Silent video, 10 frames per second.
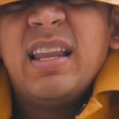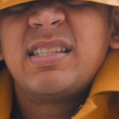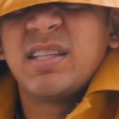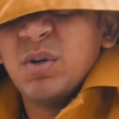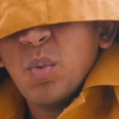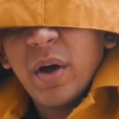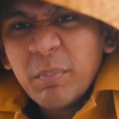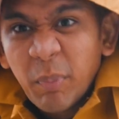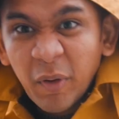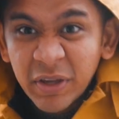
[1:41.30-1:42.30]
let's do
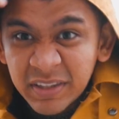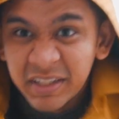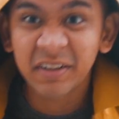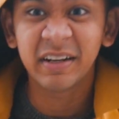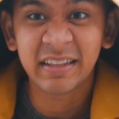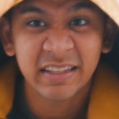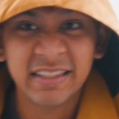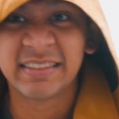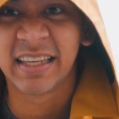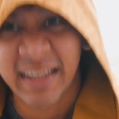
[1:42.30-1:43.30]
one point here at
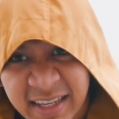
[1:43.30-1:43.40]
least,